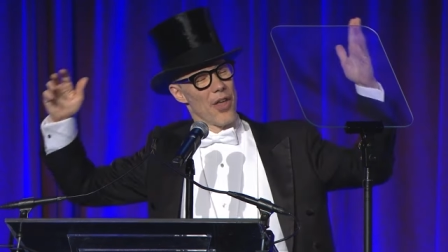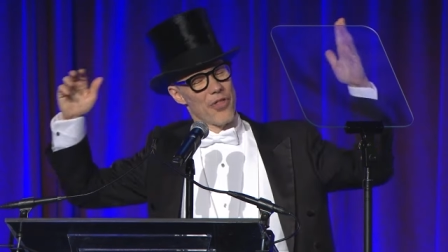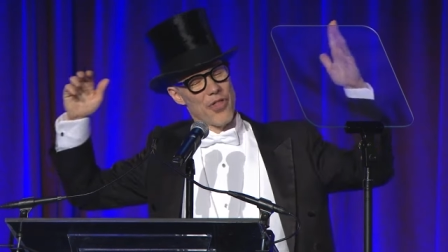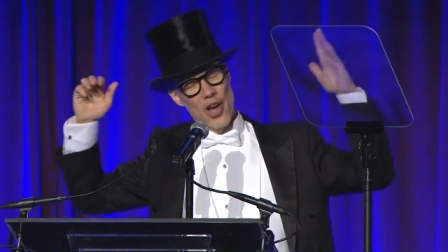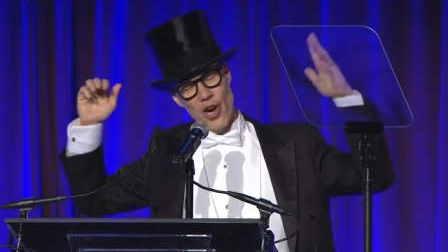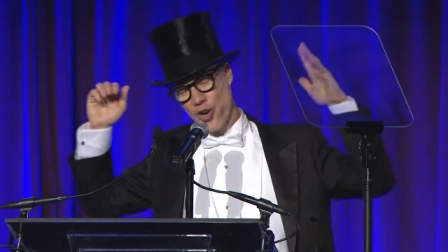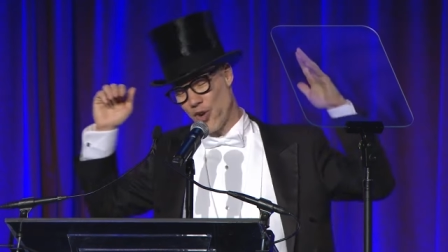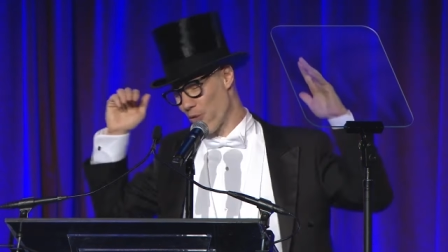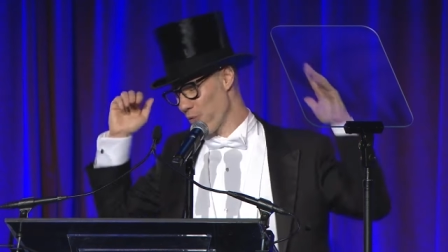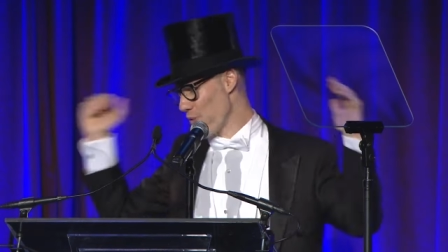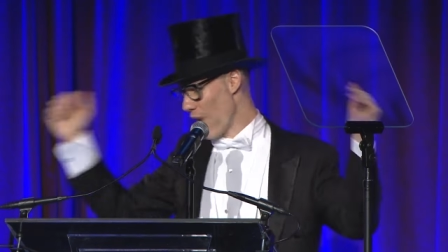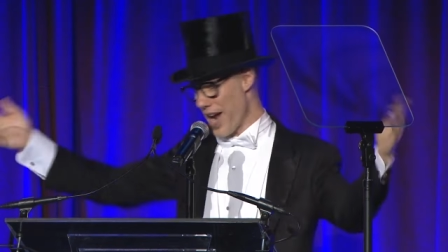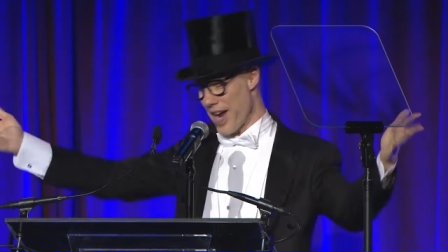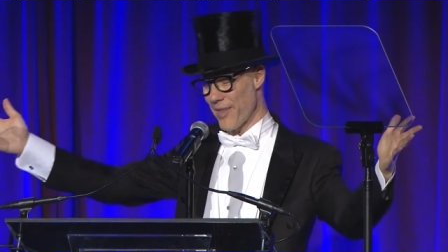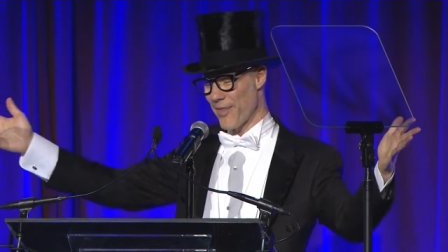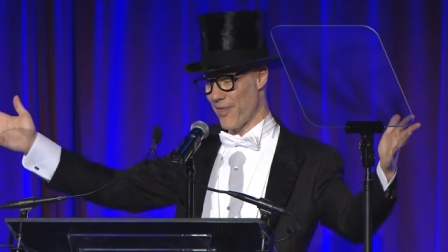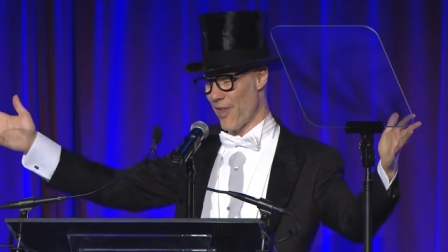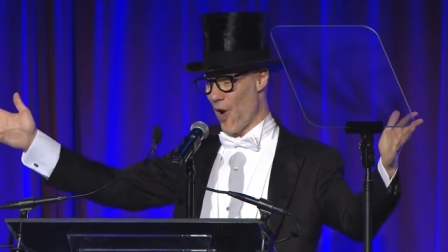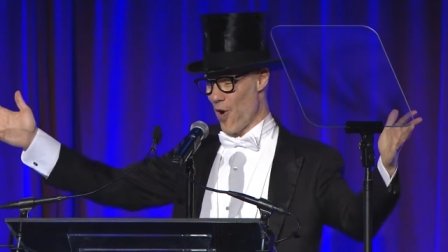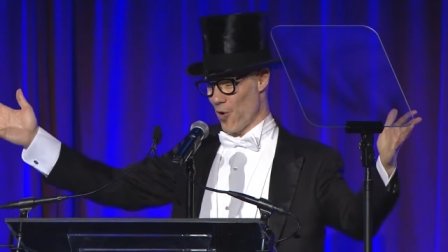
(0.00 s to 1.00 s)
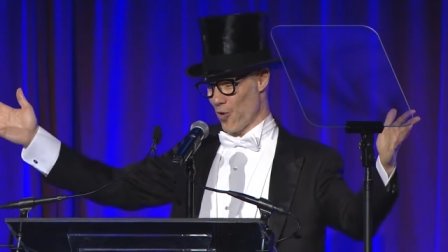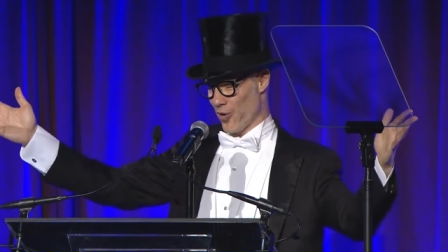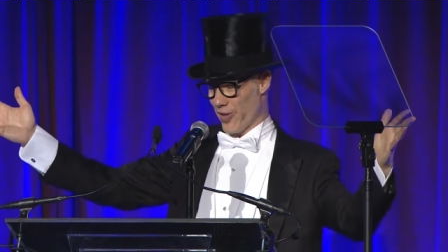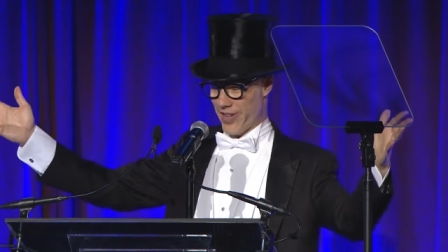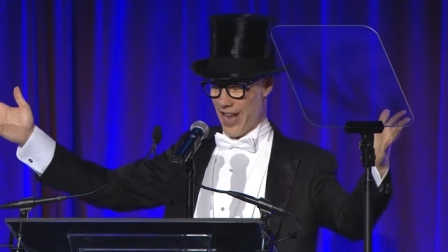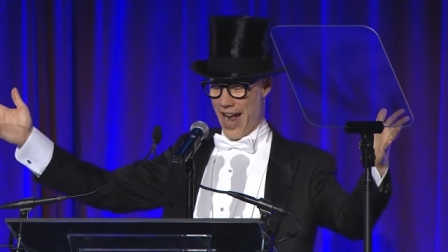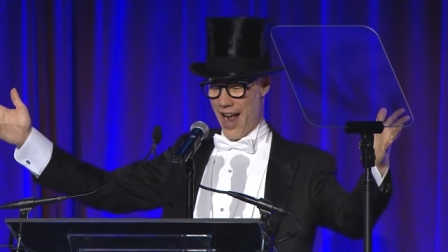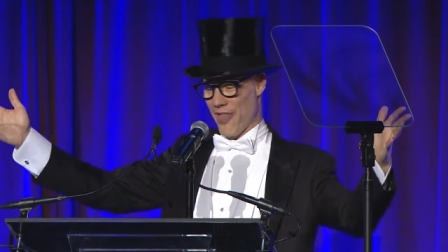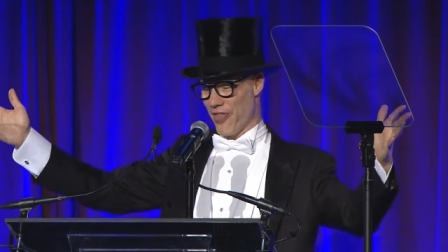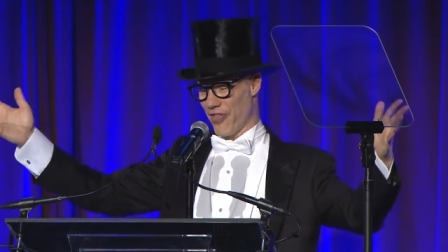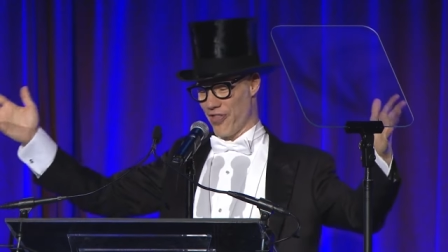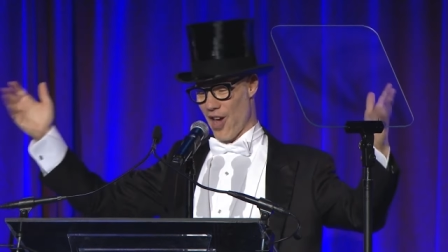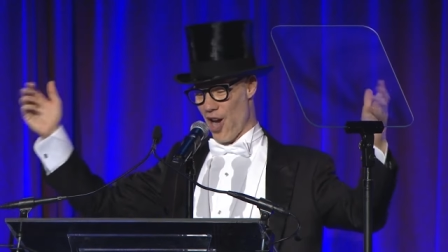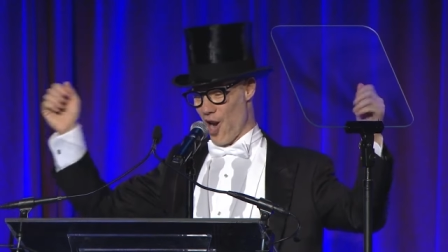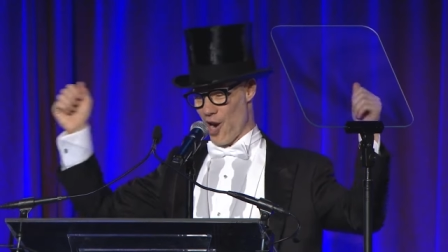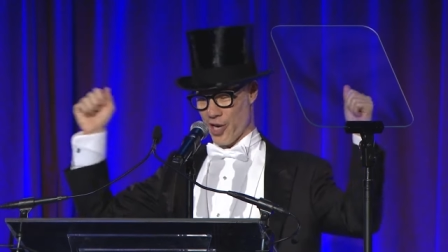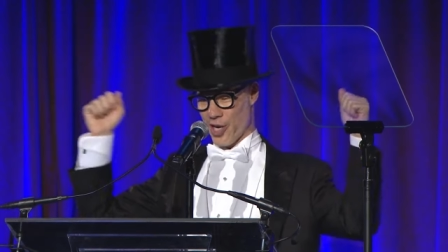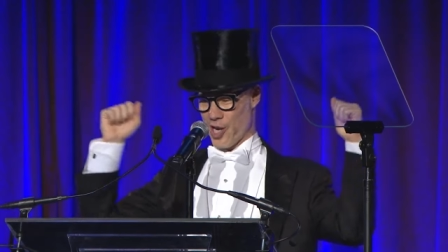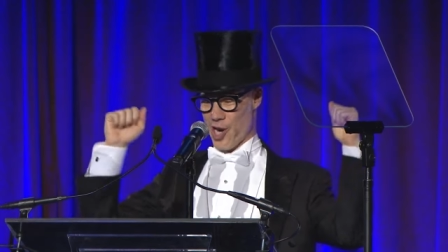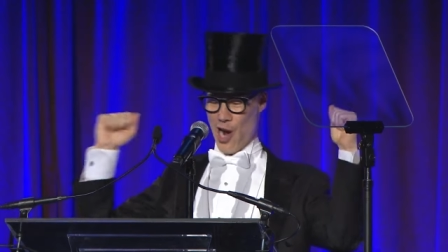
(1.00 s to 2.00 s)
the great folks at
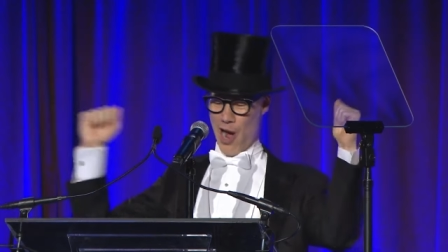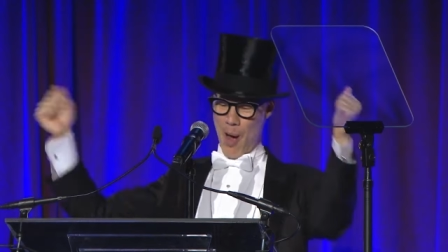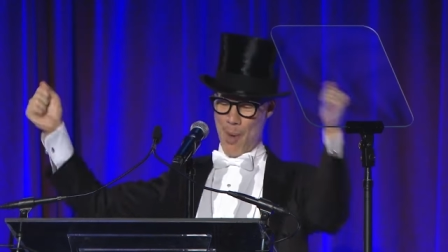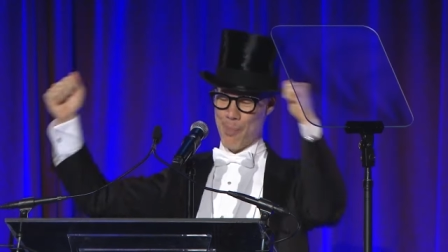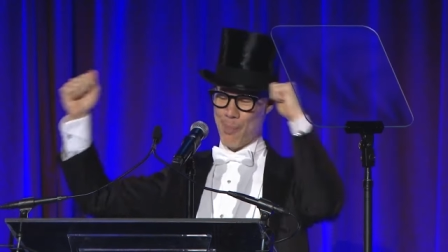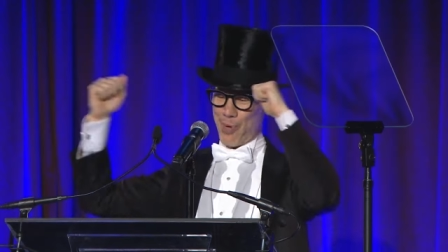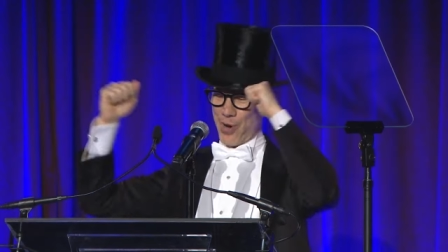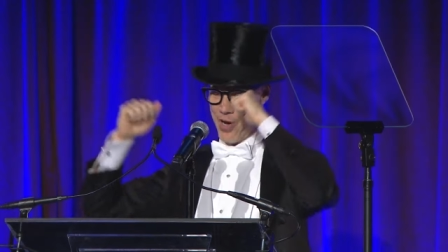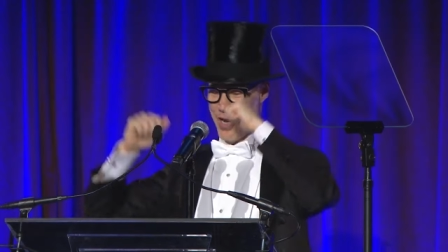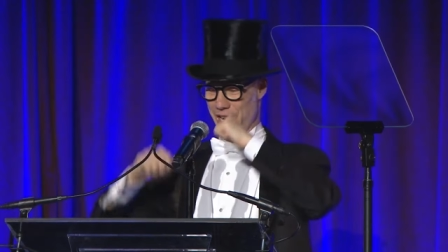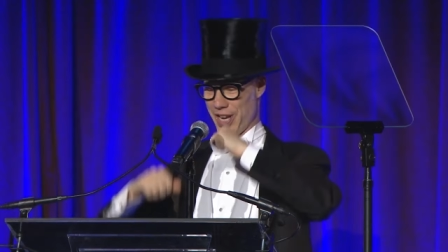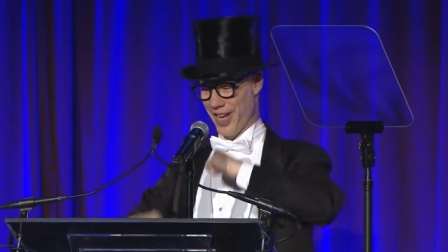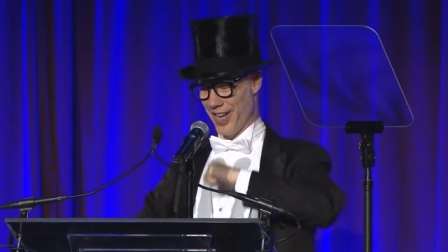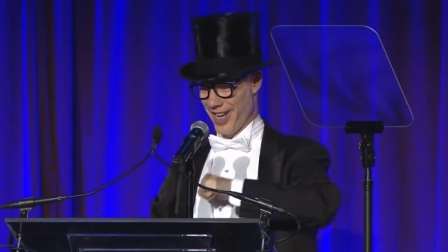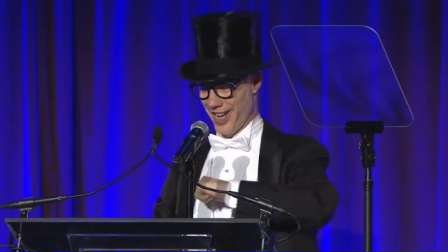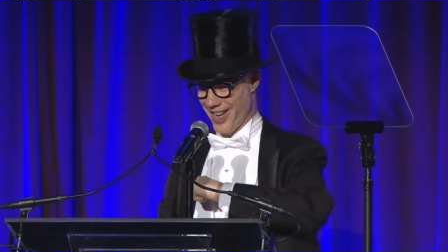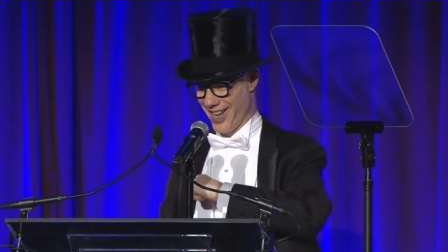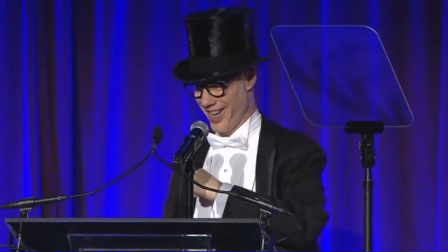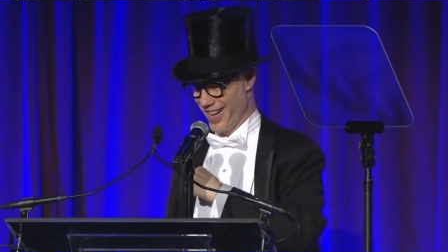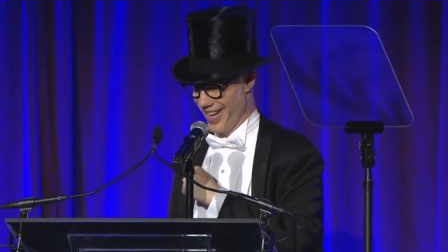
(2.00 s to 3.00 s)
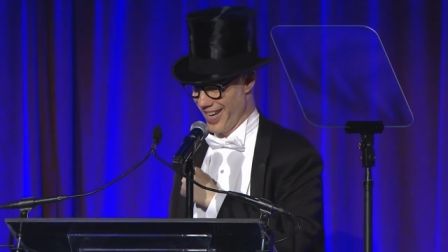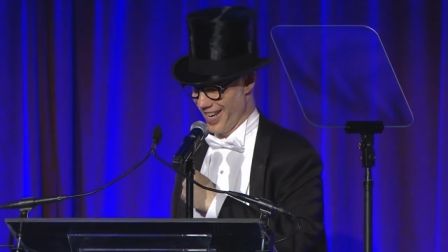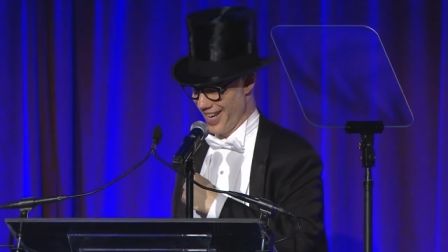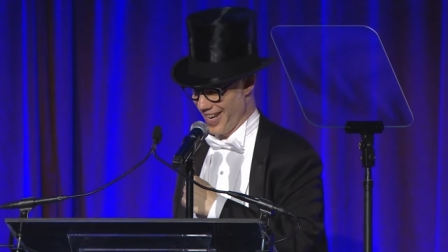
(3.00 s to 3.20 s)
the company.